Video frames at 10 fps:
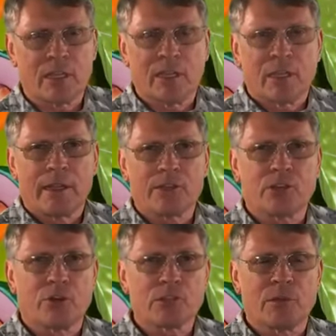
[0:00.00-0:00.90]
It
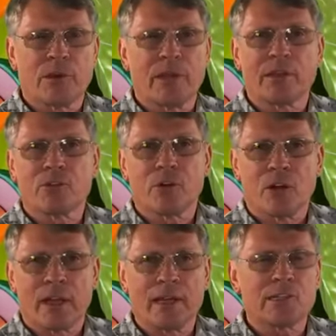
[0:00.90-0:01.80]
shows somebody can draw
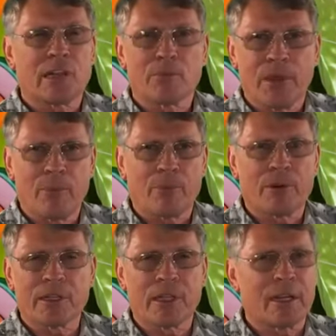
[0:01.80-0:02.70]
lines on paper
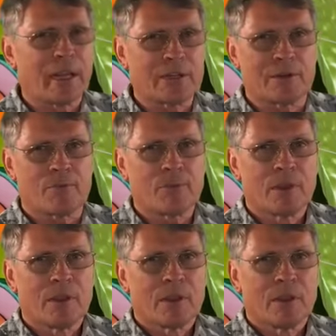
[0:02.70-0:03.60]
and connect them.
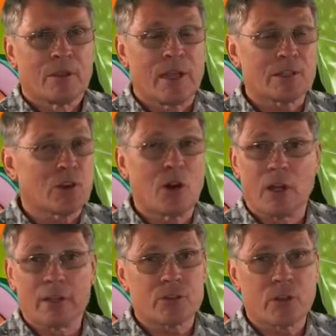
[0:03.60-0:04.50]
That's all it shows.